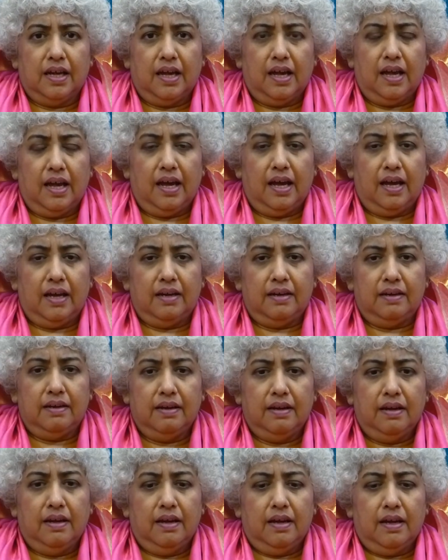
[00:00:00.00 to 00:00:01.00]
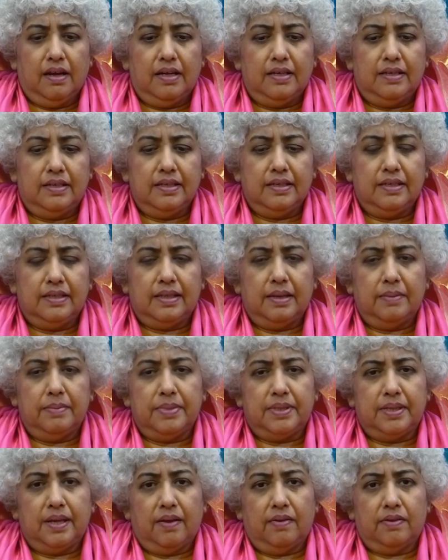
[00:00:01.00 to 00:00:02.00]
and assist
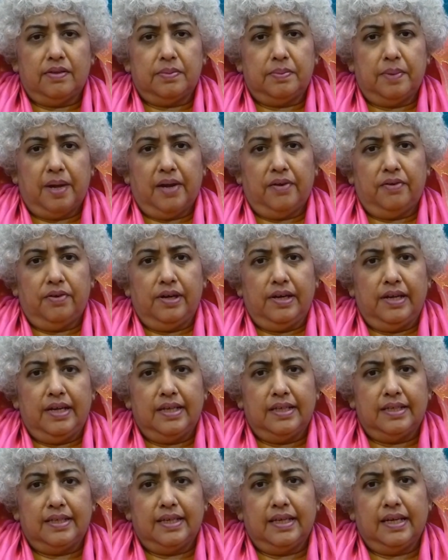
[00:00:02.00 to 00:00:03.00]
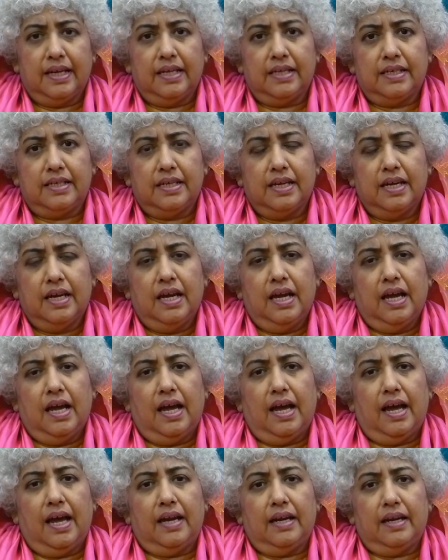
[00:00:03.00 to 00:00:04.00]
themselves by releasing it
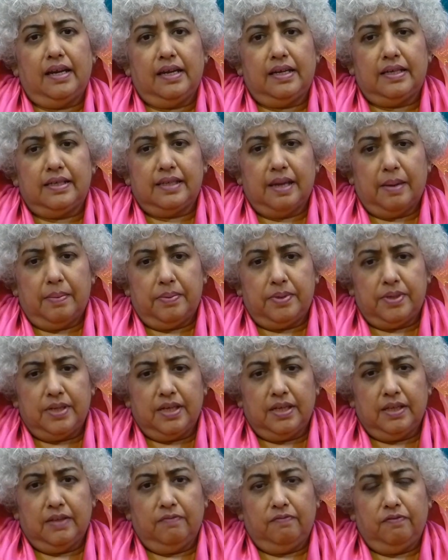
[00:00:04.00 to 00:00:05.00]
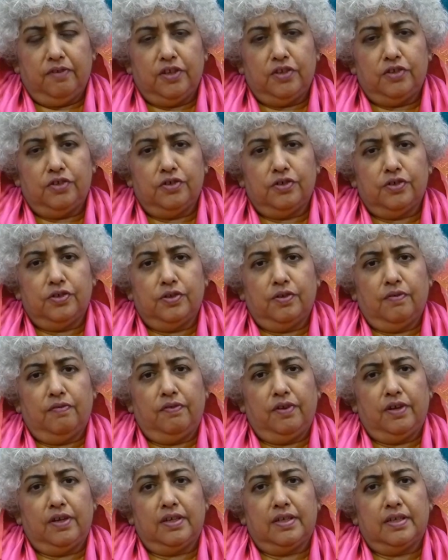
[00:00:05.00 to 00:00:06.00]
and accepting the features
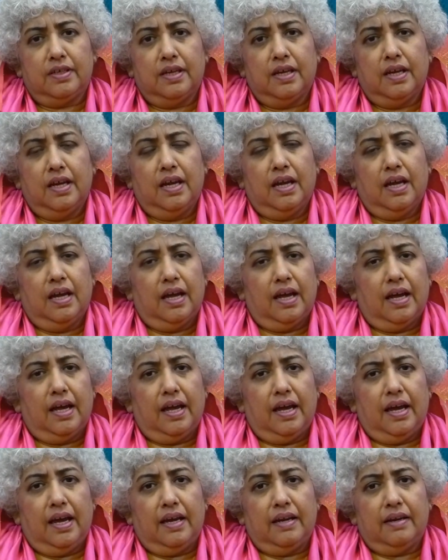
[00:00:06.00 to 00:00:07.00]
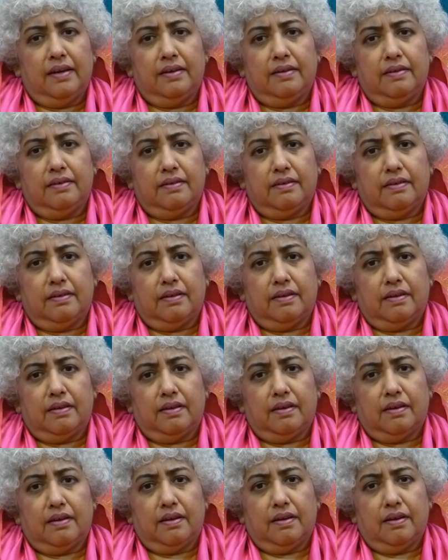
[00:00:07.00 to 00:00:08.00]
of it, and
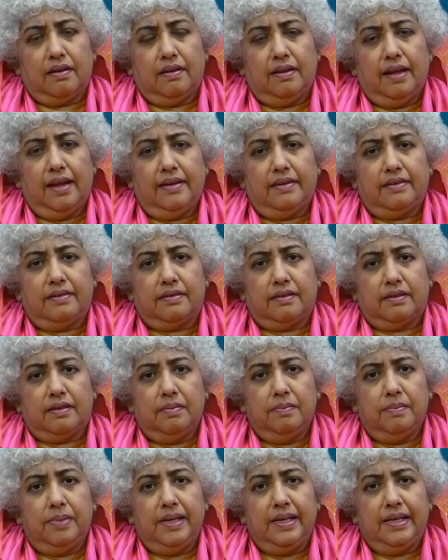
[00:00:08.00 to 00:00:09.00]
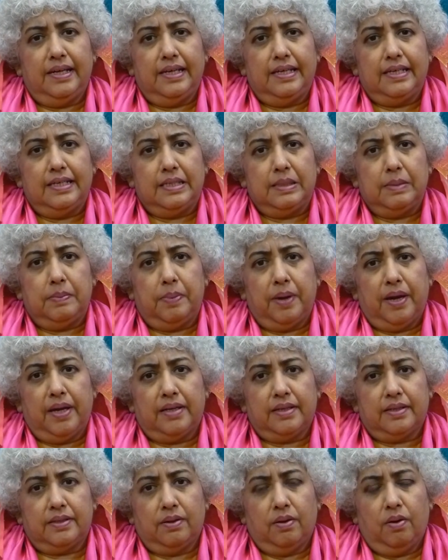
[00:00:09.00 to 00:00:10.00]
that completely
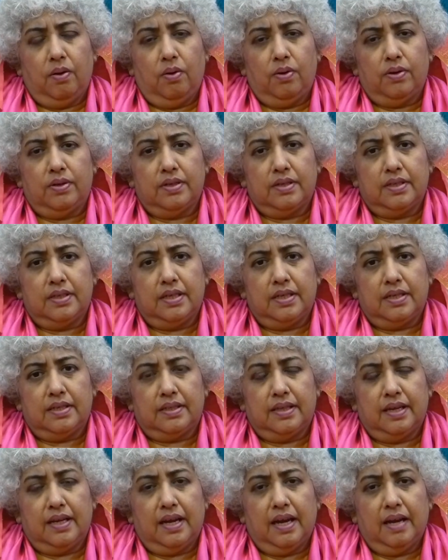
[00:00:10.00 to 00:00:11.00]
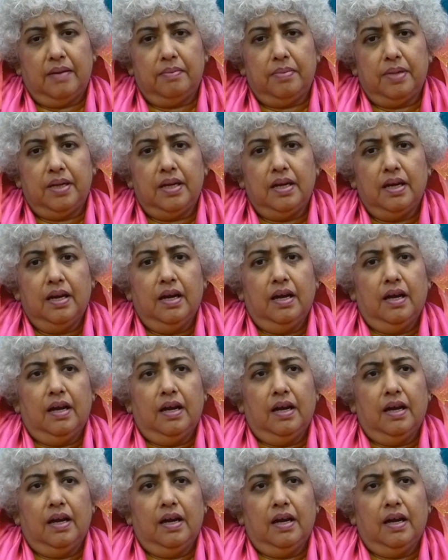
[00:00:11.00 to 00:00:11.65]
dissipates the whole disease. They can be,